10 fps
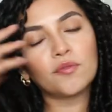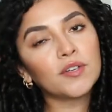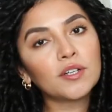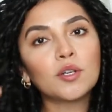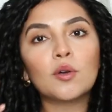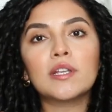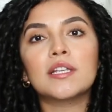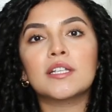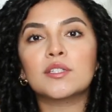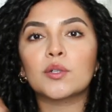so finger
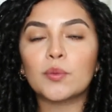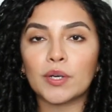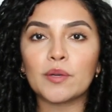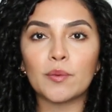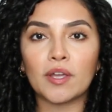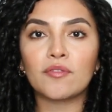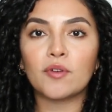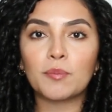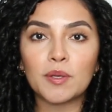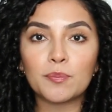coiling is a great way
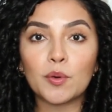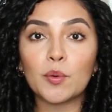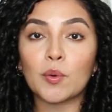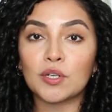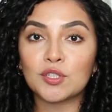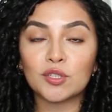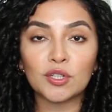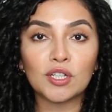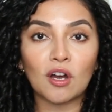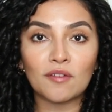for people who are
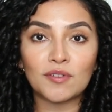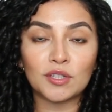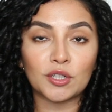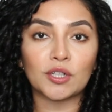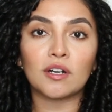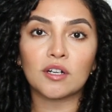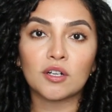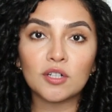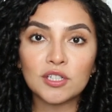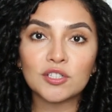starting off in their
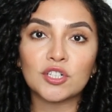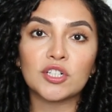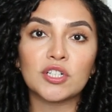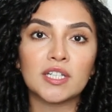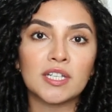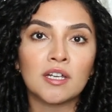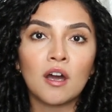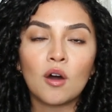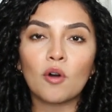curly journey